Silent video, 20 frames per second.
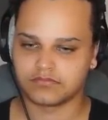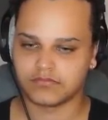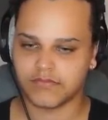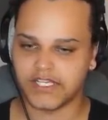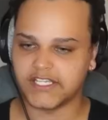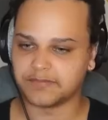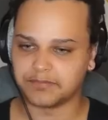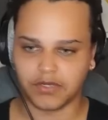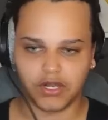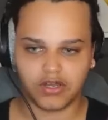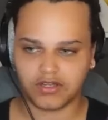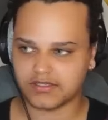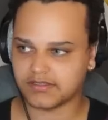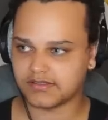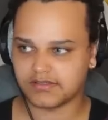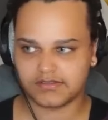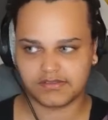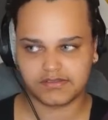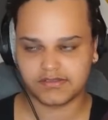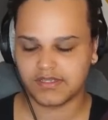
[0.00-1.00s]
He
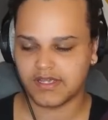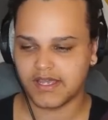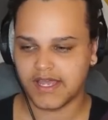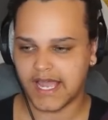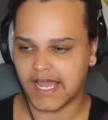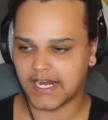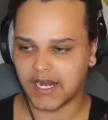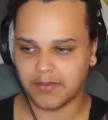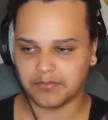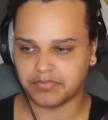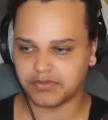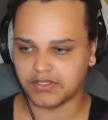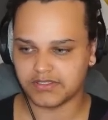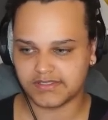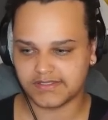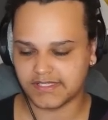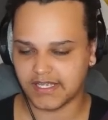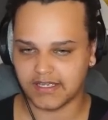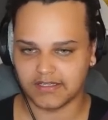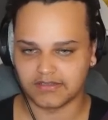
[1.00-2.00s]
blocks, and I'm plus
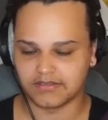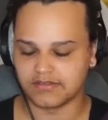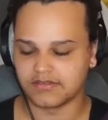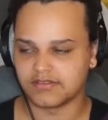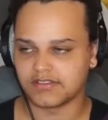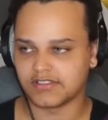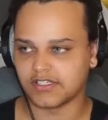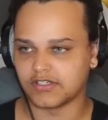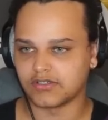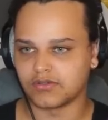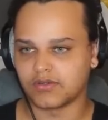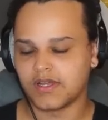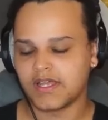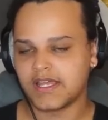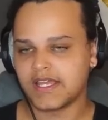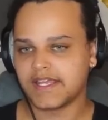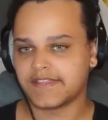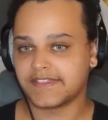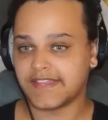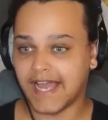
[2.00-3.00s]
10. So
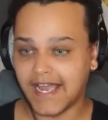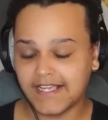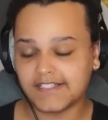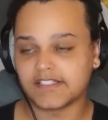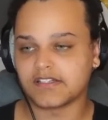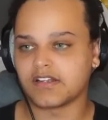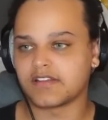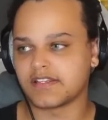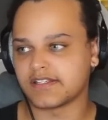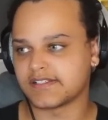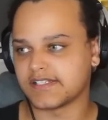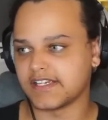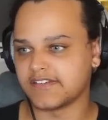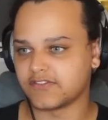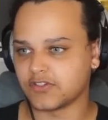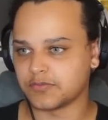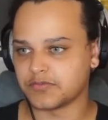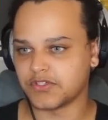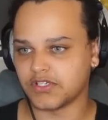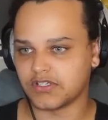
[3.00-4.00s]
that is another safe
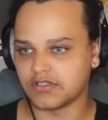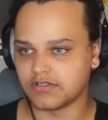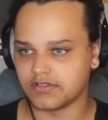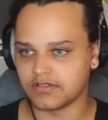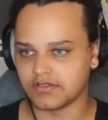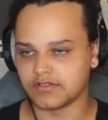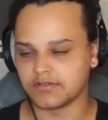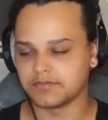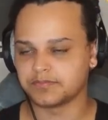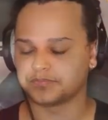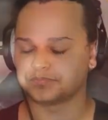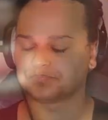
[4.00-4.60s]
jump you can do.